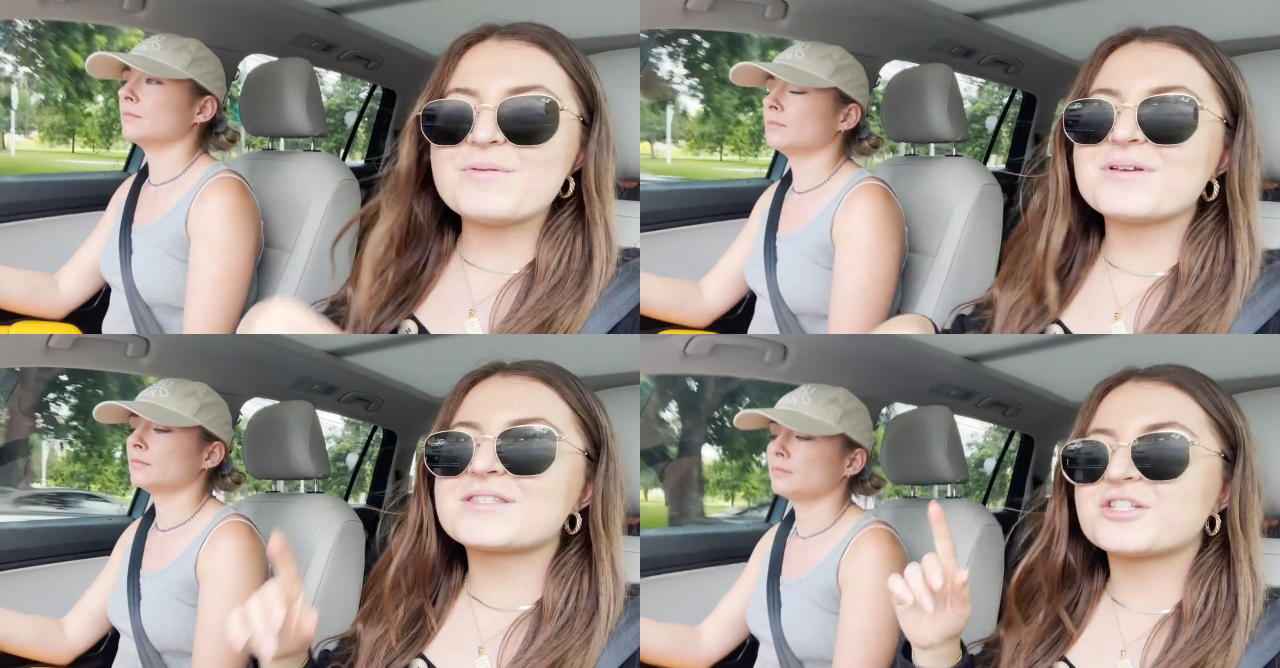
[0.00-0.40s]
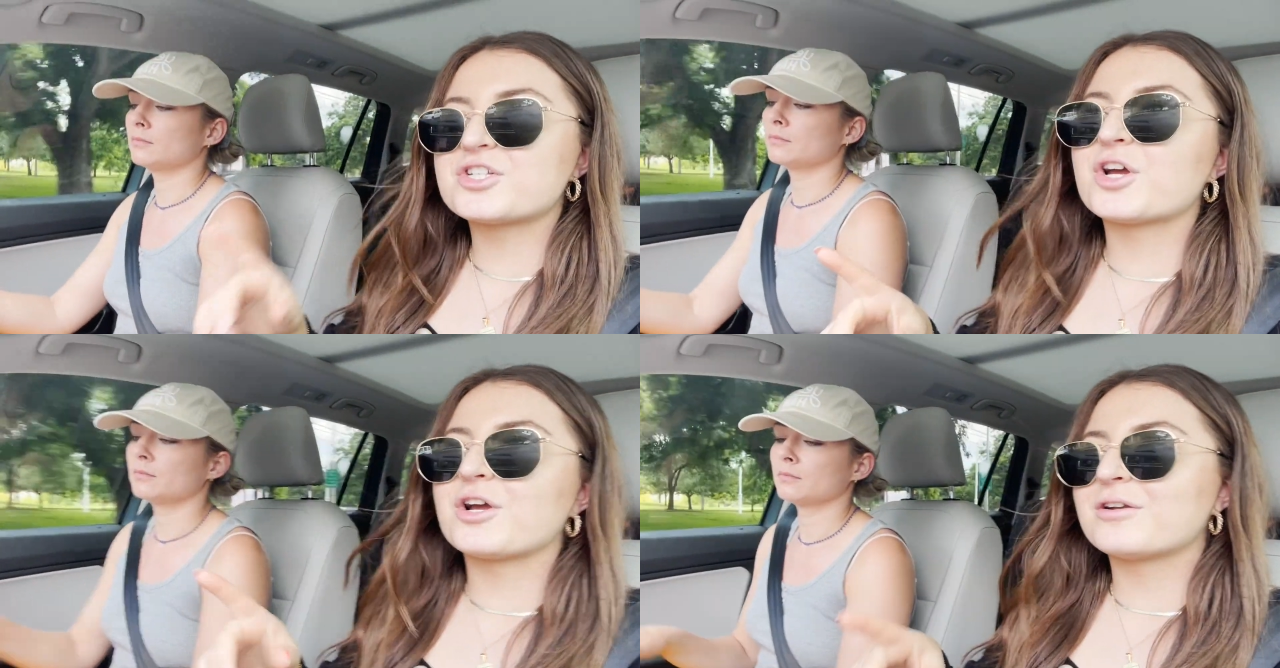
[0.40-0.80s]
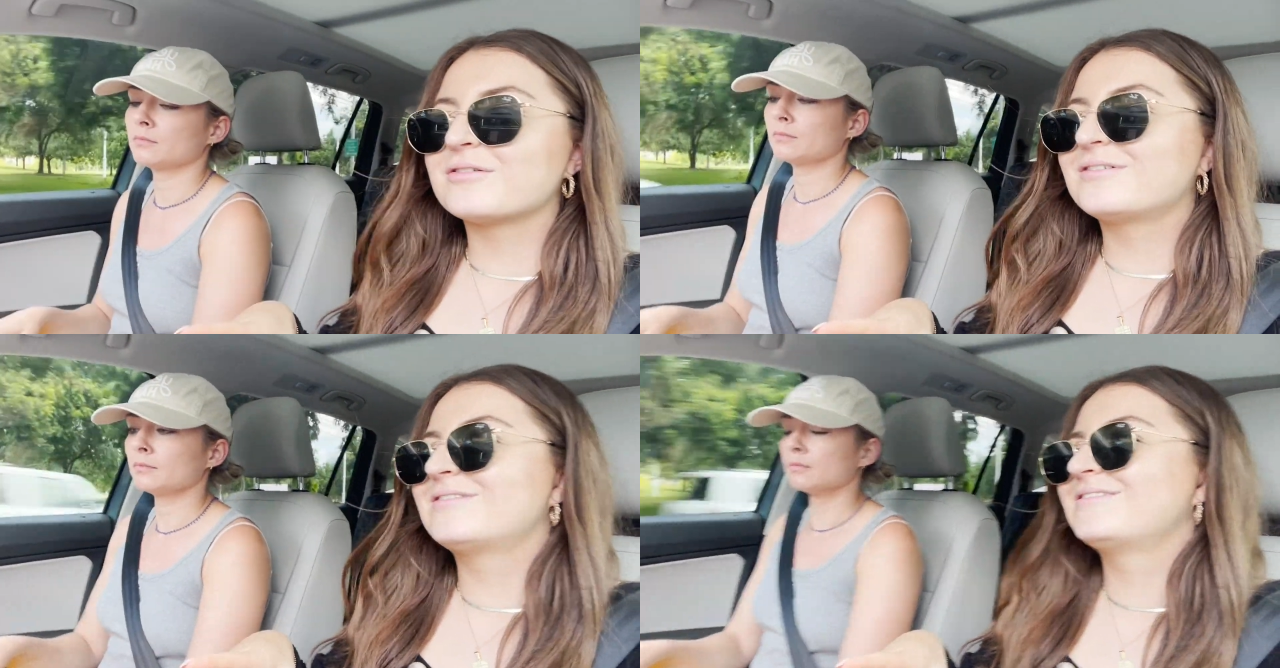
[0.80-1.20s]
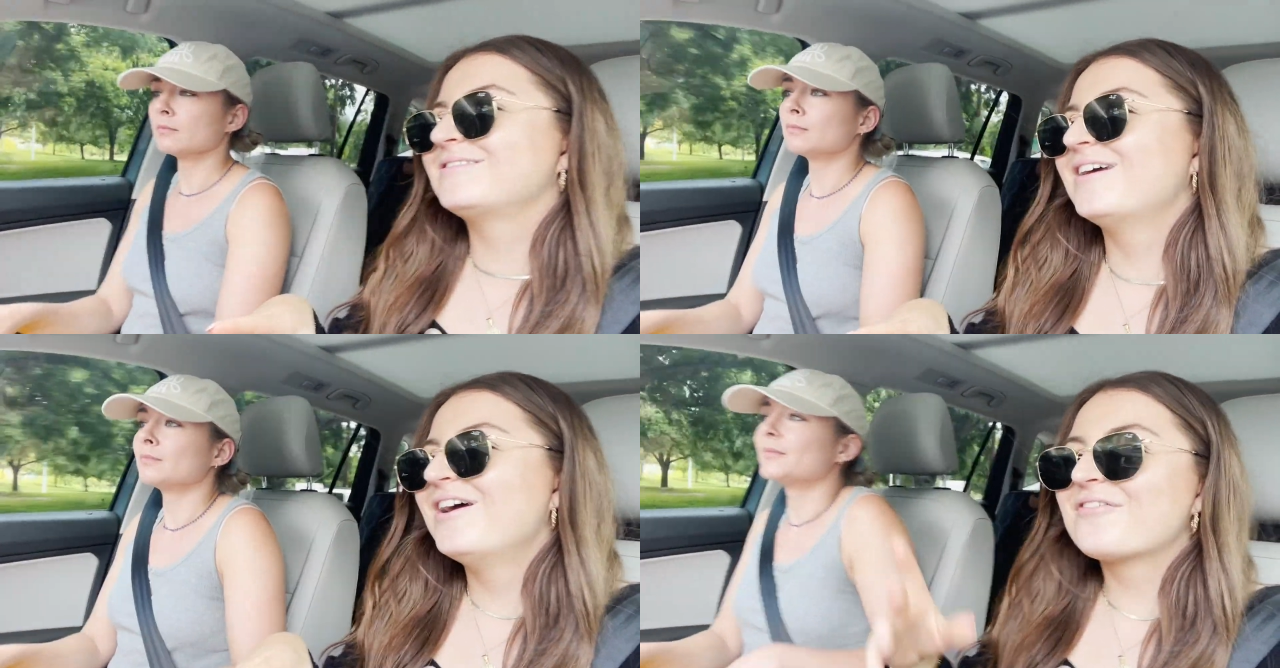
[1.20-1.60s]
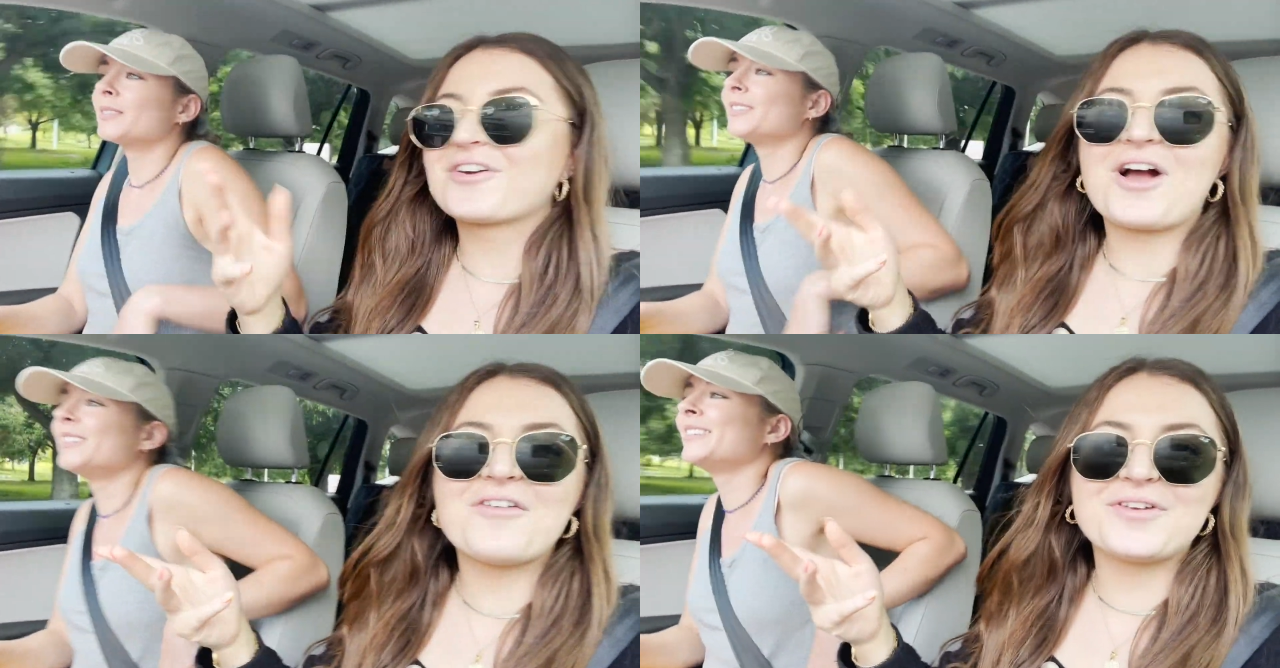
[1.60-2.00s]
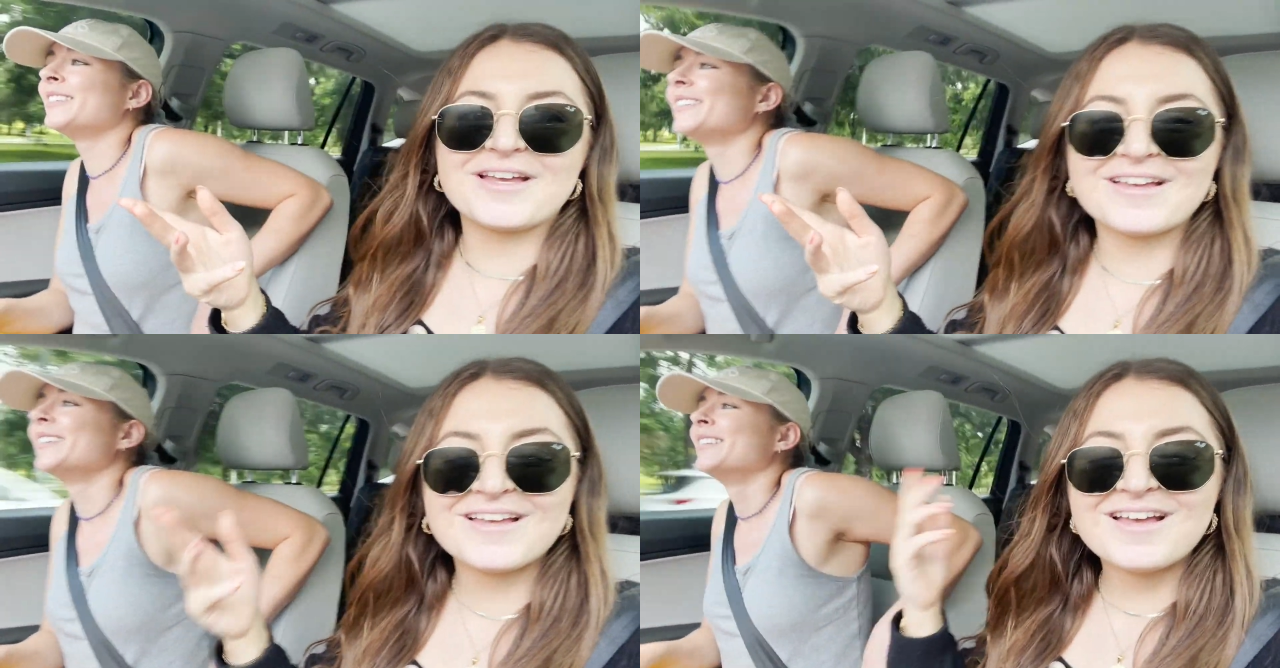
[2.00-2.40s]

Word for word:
Speaker 1: missed the turn for coffee.